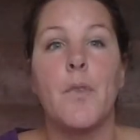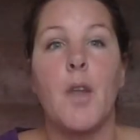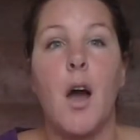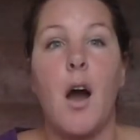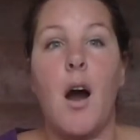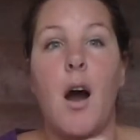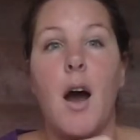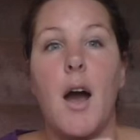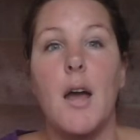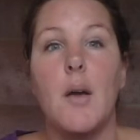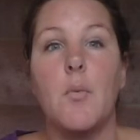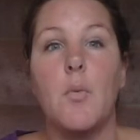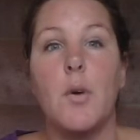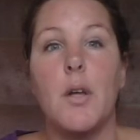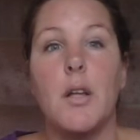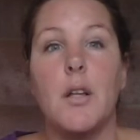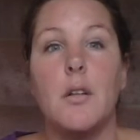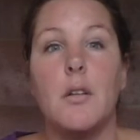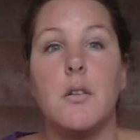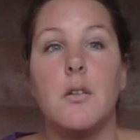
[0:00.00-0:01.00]
I
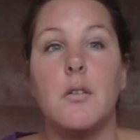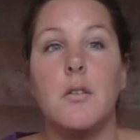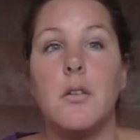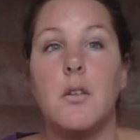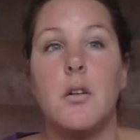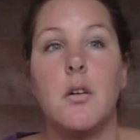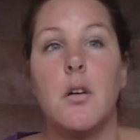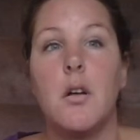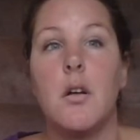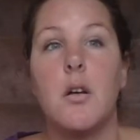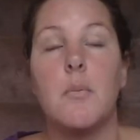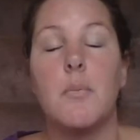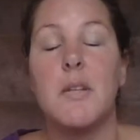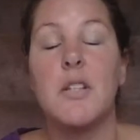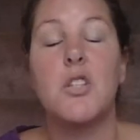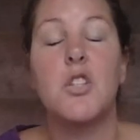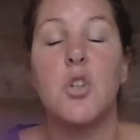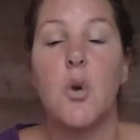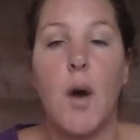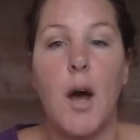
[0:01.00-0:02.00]
will Be
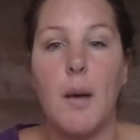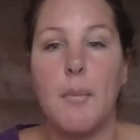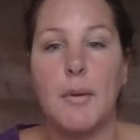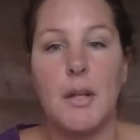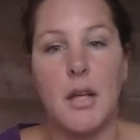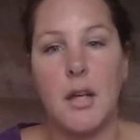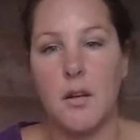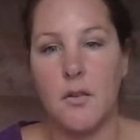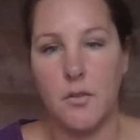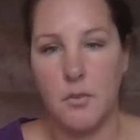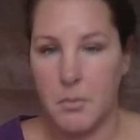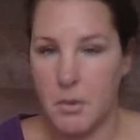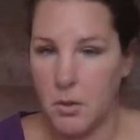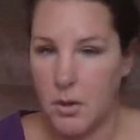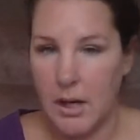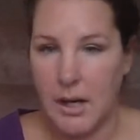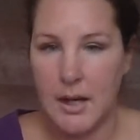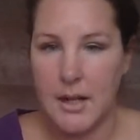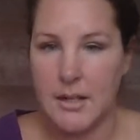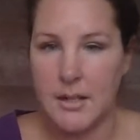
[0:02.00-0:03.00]
so happy to hear from you
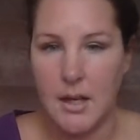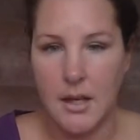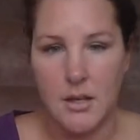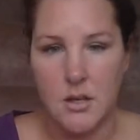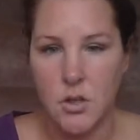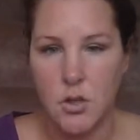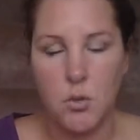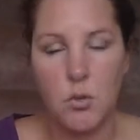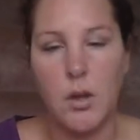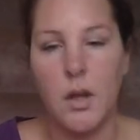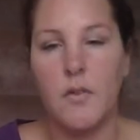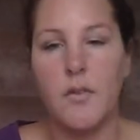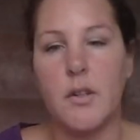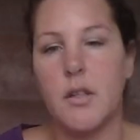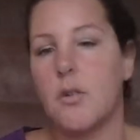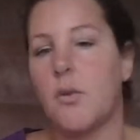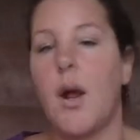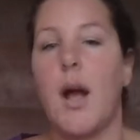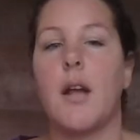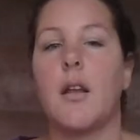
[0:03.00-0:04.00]
guys. I do love
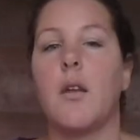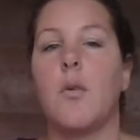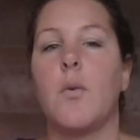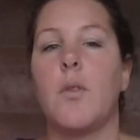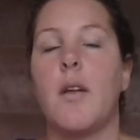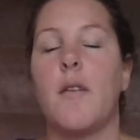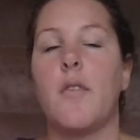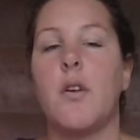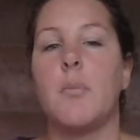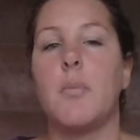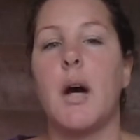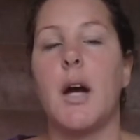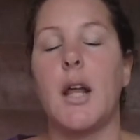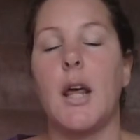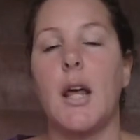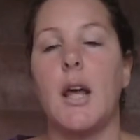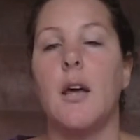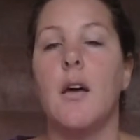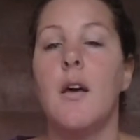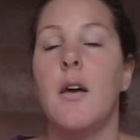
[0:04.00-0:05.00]
interacting with
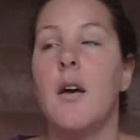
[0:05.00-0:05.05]
everybody,